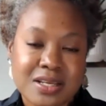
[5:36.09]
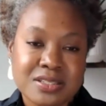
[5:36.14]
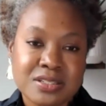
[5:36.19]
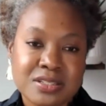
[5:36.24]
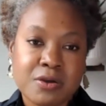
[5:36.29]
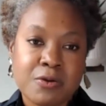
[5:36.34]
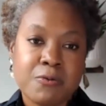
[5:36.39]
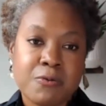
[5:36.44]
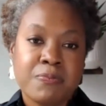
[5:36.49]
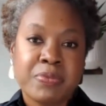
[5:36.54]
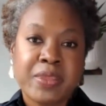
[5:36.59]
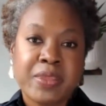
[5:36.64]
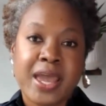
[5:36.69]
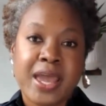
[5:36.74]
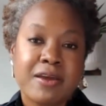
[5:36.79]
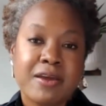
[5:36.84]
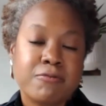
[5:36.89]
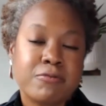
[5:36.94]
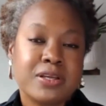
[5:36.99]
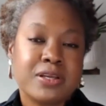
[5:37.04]
So
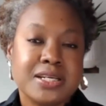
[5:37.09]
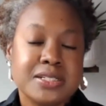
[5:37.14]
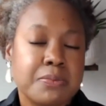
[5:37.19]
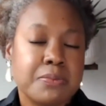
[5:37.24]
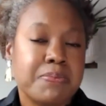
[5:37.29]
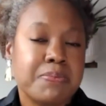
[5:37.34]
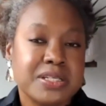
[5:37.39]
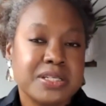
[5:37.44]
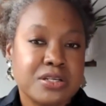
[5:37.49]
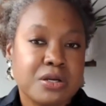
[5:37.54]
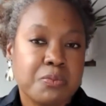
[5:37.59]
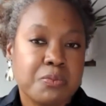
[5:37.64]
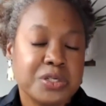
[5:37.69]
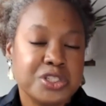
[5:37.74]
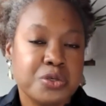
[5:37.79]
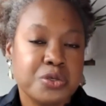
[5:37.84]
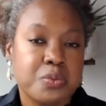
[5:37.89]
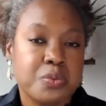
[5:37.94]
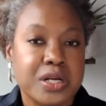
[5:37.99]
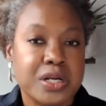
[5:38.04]
really depends on
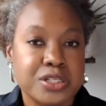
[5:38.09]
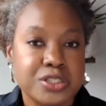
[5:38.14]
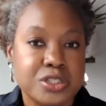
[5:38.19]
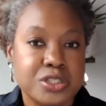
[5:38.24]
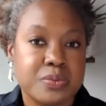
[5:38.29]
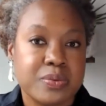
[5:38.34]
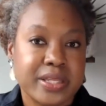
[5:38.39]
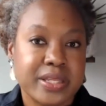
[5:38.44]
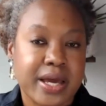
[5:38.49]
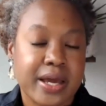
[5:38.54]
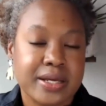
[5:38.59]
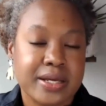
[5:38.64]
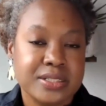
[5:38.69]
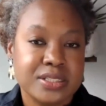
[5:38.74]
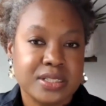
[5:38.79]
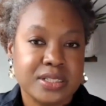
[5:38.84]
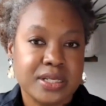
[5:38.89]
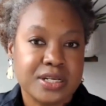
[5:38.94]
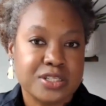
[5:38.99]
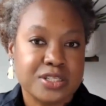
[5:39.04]
what you want to do with that
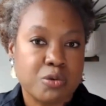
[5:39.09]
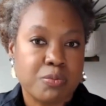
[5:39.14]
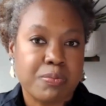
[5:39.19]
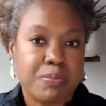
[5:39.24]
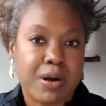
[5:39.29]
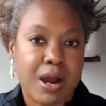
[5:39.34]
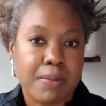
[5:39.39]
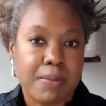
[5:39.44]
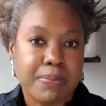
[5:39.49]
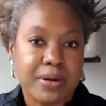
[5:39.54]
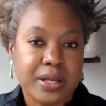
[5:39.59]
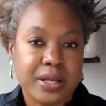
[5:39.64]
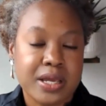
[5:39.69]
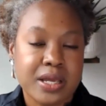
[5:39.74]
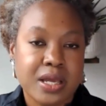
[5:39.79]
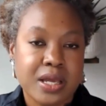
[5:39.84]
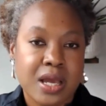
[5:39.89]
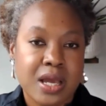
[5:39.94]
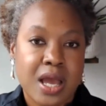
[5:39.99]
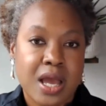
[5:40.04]
intellectual
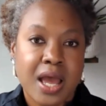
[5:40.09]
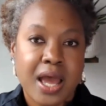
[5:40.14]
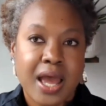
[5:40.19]
property.